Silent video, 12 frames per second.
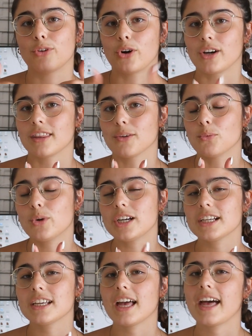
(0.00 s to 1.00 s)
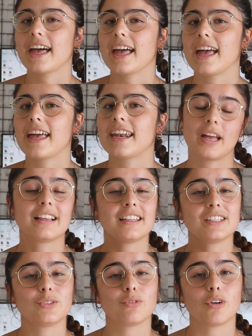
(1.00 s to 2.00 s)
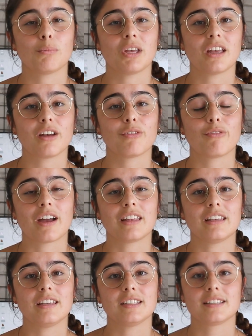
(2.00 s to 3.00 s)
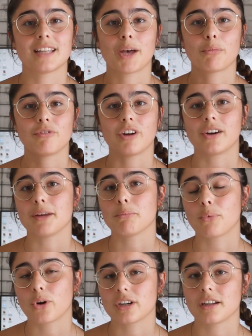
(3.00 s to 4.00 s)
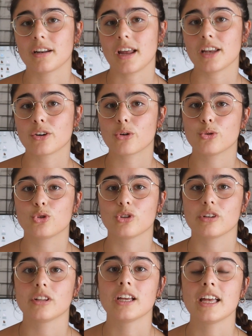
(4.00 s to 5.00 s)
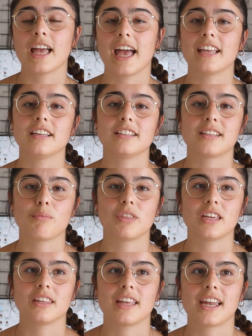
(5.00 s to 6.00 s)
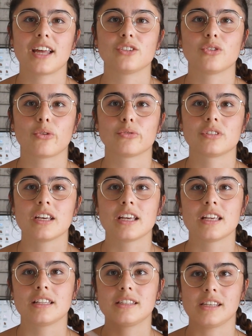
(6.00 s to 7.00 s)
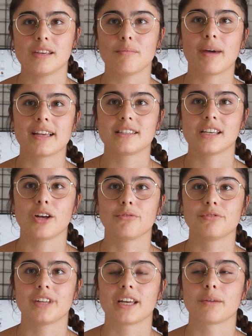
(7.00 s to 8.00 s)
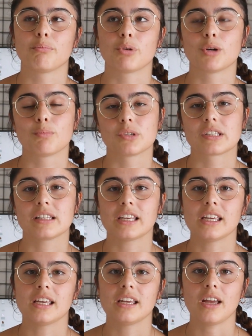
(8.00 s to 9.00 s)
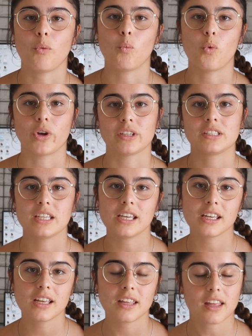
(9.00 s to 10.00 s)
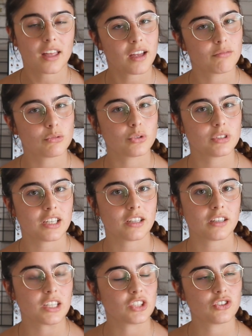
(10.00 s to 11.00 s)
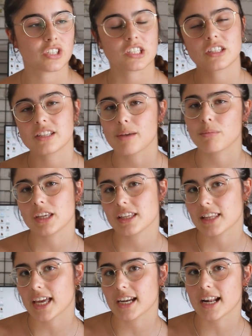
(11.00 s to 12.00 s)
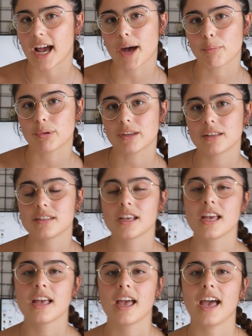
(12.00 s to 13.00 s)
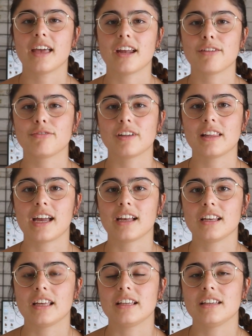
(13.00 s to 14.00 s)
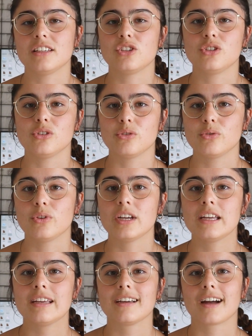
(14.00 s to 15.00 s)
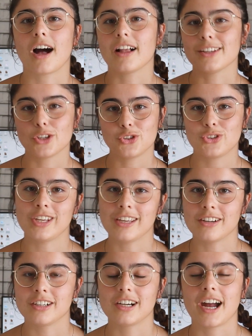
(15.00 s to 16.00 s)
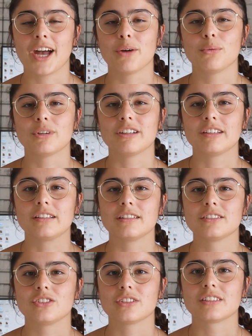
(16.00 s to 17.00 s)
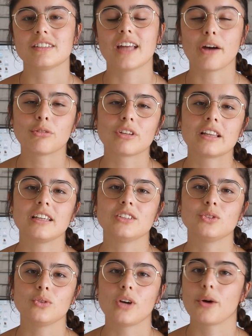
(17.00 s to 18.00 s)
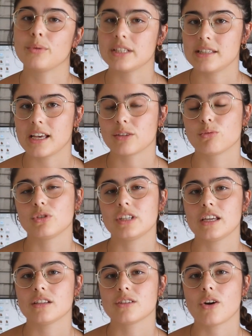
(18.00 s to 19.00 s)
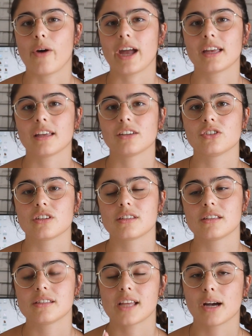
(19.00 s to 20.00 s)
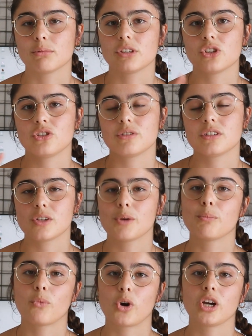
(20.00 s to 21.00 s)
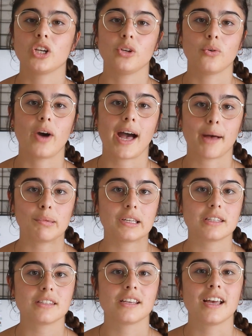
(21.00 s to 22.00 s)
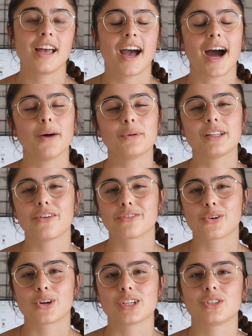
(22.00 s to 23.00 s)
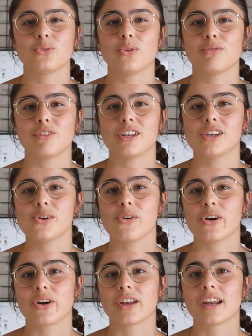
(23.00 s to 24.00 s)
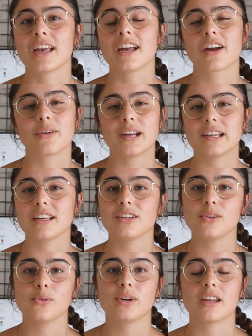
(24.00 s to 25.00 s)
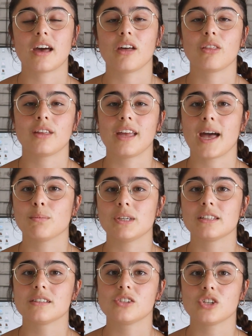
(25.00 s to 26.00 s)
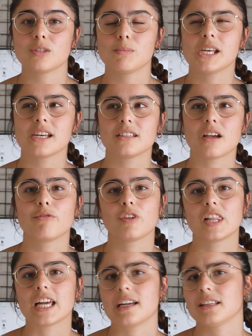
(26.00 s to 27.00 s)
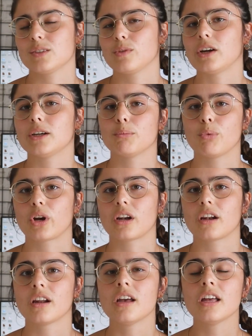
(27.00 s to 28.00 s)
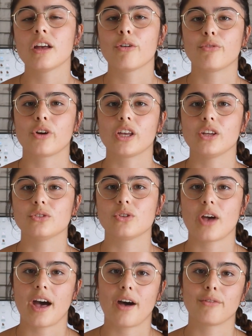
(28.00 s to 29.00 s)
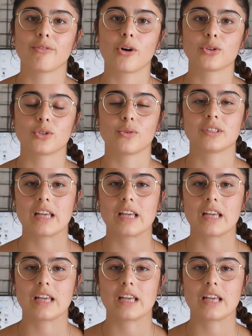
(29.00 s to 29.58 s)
for the work ahead. At least for me, I find this step very important and crucial, and it's something that I don't see myself like purposely wanting. A routine is just something that it happens, and I feel like in this new college year I will just definitely do a reset routine so I can just establish some more new habits. I will of course do a video on creating new and healthy habits, just because I feel like it's very important for you to have also